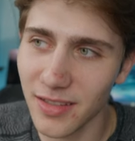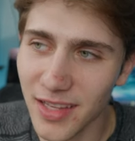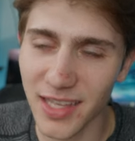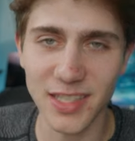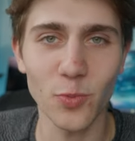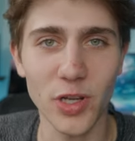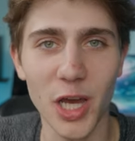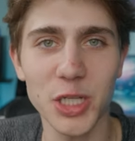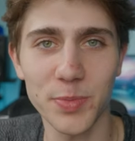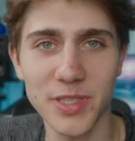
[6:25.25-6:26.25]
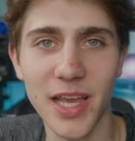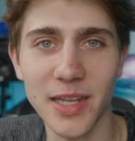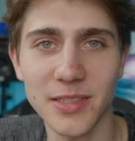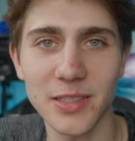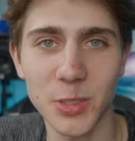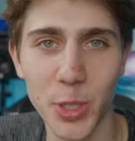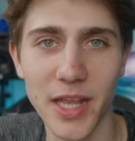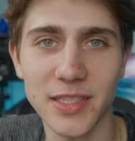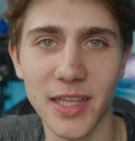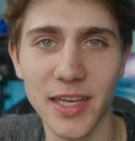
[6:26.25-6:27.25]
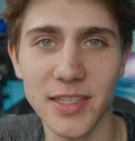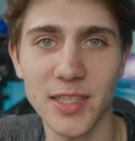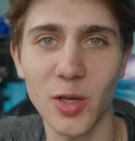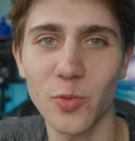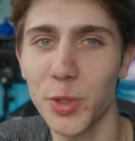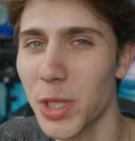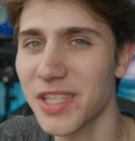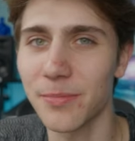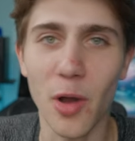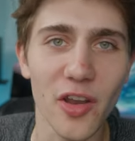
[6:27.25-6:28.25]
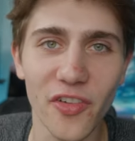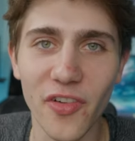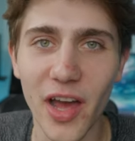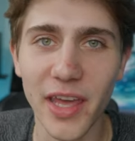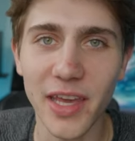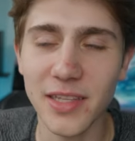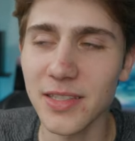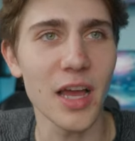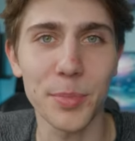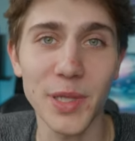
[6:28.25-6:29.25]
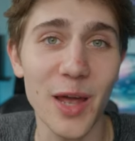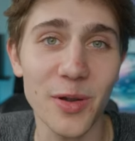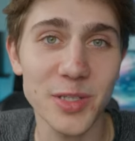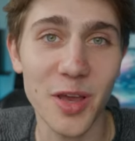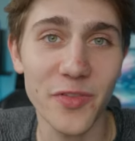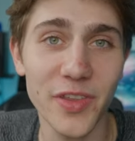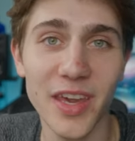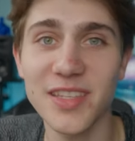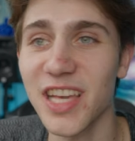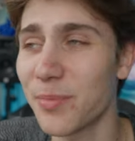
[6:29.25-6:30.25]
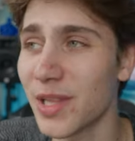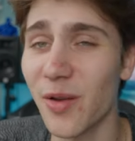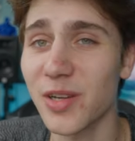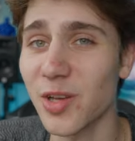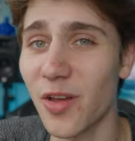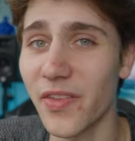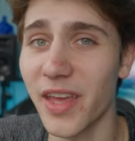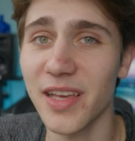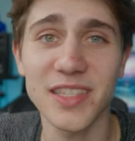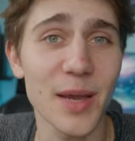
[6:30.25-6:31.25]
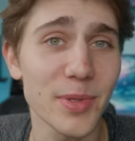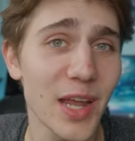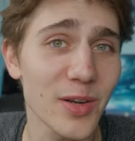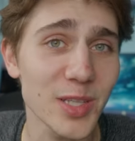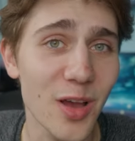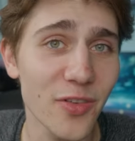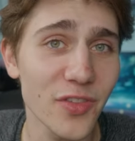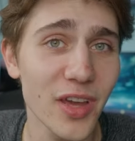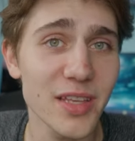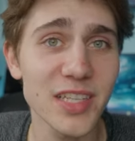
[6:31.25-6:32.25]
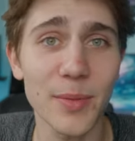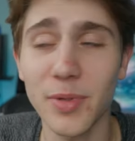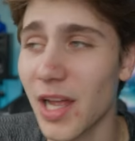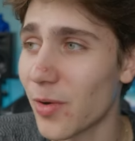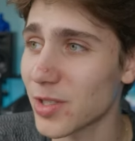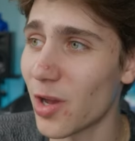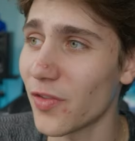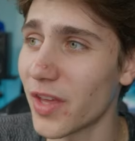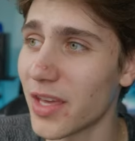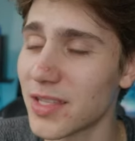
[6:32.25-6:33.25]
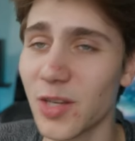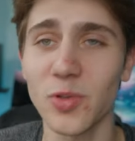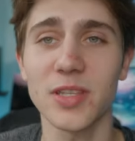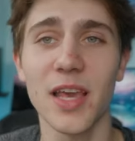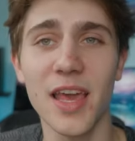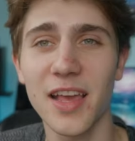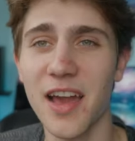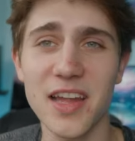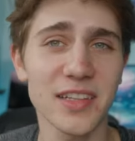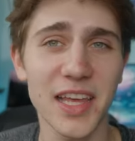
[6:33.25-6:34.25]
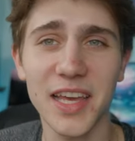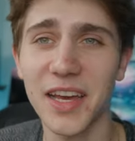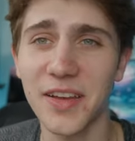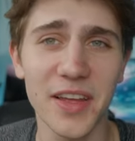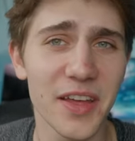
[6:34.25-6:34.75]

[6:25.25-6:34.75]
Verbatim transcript: doesn't 100% translate. So we tried to modify it. Couple hours off the ice, couple hours on the ice, couple hours off the ice, couple hours on the ice. And it was kind of like a